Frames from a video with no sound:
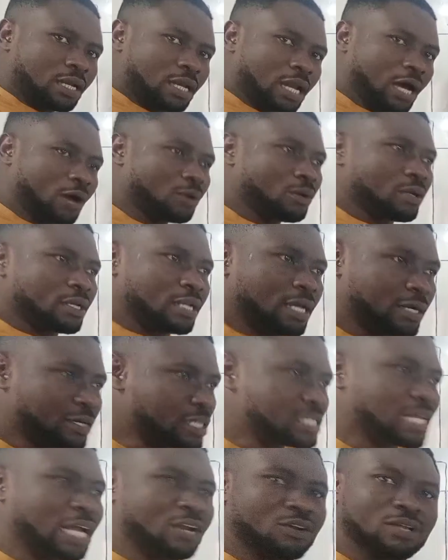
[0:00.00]
Now, there
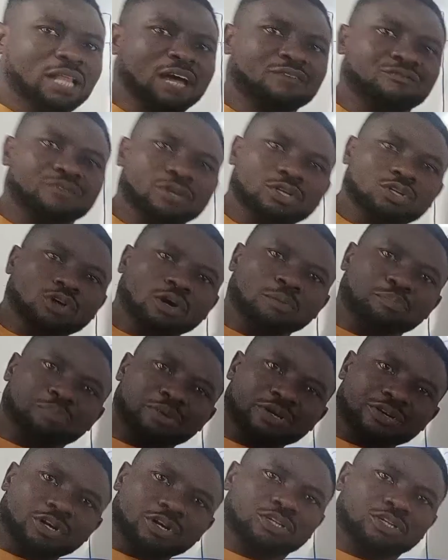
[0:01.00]
is another video on
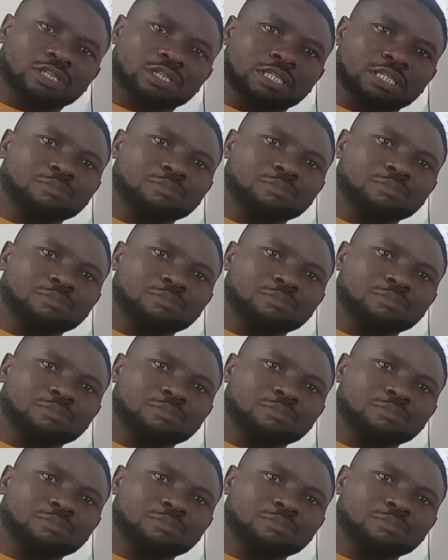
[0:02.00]
periodic